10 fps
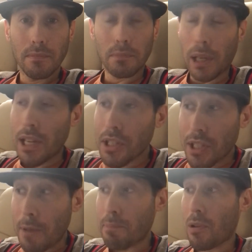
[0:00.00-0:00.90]
Plain
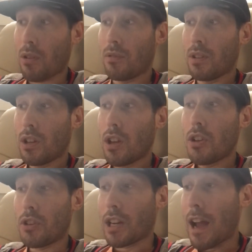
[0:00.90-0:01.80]
simple.
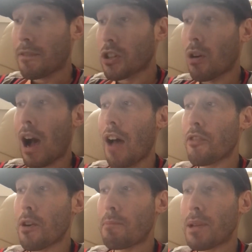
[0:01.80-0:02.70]
You're going to have to go out
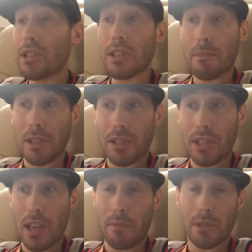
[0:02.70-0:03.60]
there and beat some of these
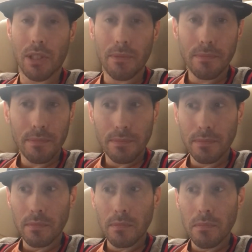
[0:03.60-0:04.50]
teams.
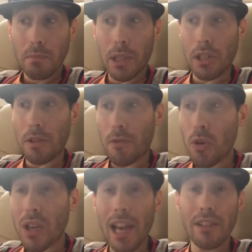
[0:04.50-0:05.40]
Because if you
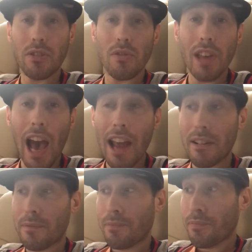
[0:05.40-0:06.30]
can't do that,
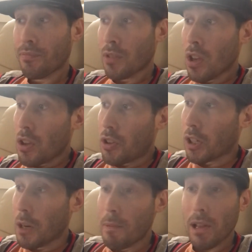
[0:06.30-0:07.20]
you're
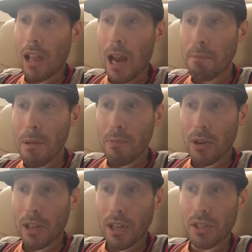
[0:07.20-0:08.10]
going to be, a lot of people are
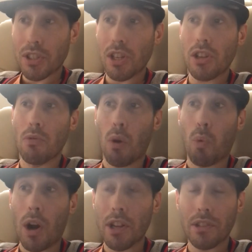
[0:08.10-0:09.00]
going to consider you a
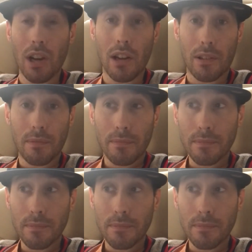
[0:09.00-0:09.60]
one and done.